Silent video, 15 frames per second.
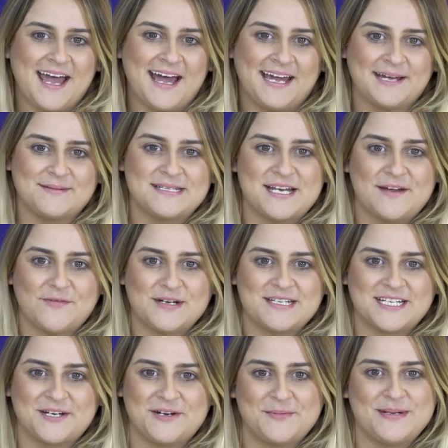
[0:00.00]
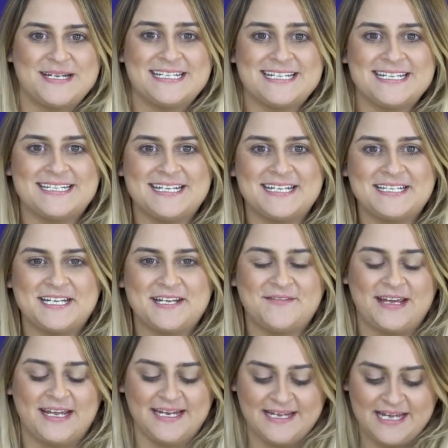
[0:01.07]
Hi, I'm Steph Whittaker at PCT
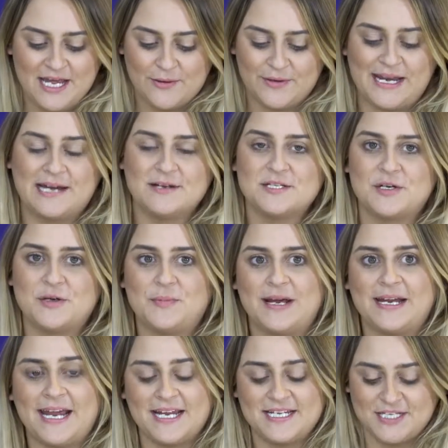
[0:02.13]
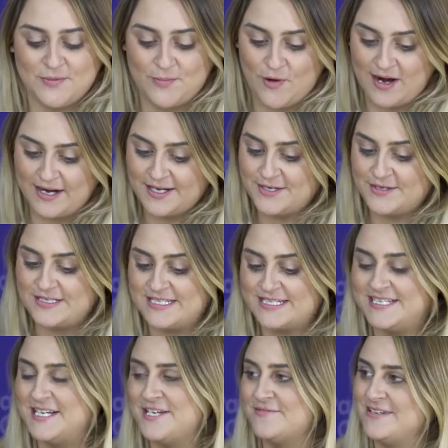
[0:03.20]
TV. We're now joined by Kate O'Brien, who's a senior